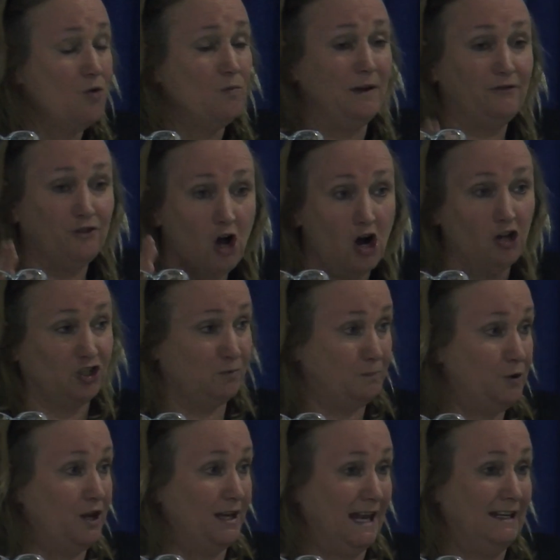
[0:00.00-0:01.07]
We've got to
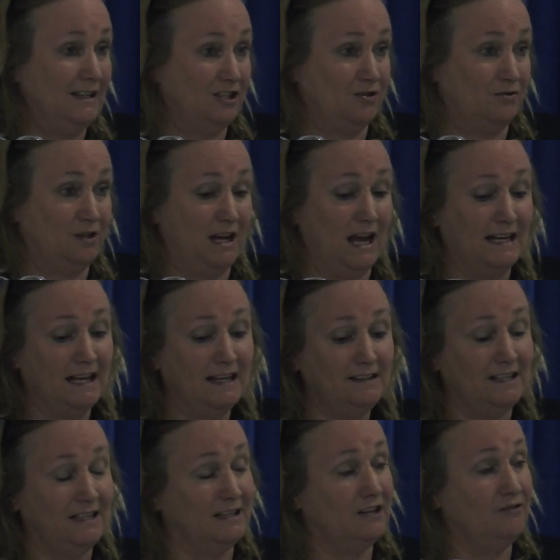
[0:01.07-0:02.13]
put an end to it, and I
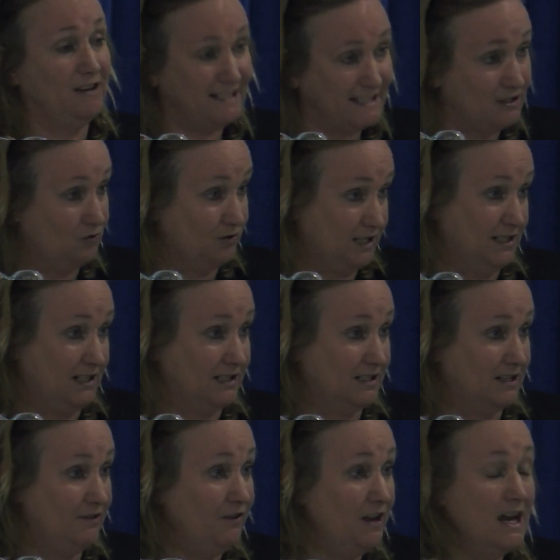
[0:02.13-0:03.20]
think there is an
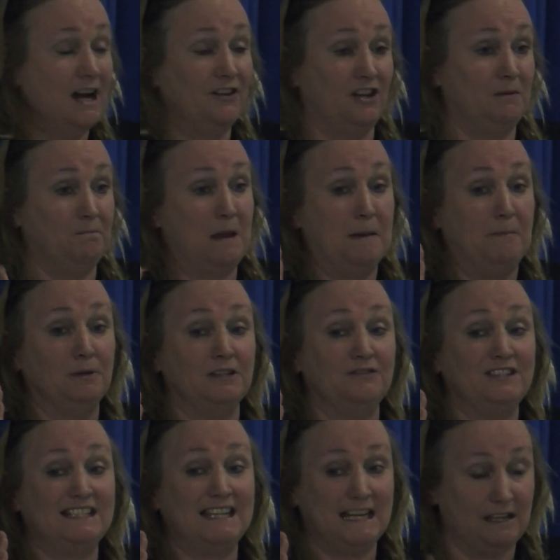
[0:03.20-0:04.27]
alternative. I think people are
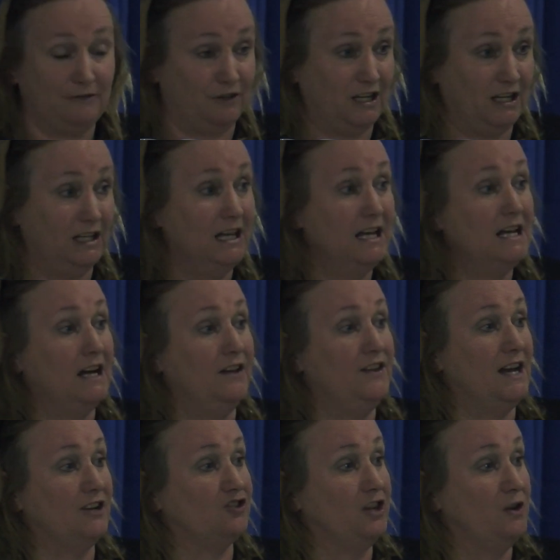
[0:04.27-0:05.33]
sick of it, and
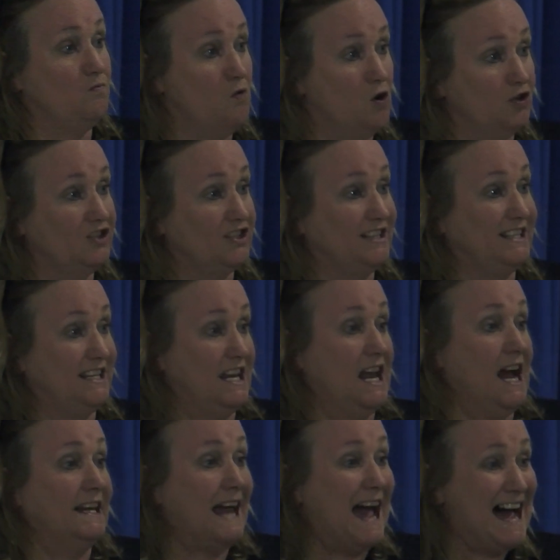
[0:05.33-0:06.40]
they actually want to see
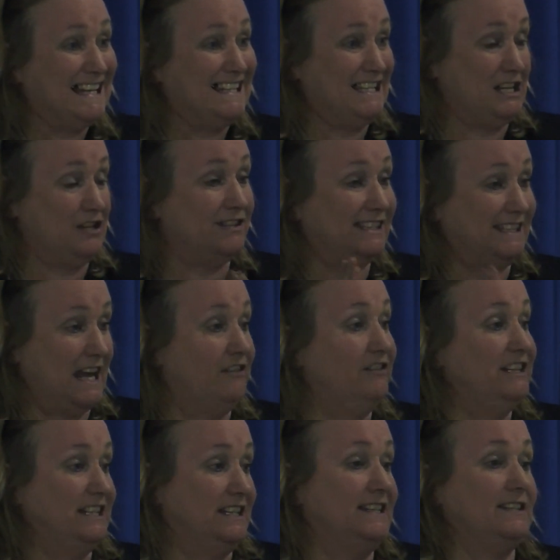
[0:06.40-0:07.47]
an
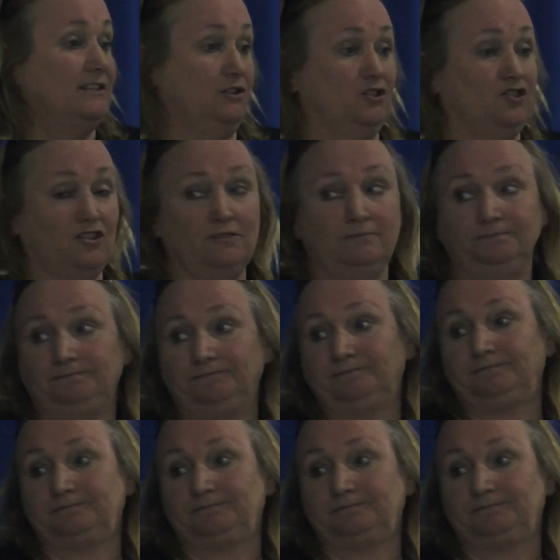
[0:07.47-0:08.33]
anti-austerity solution.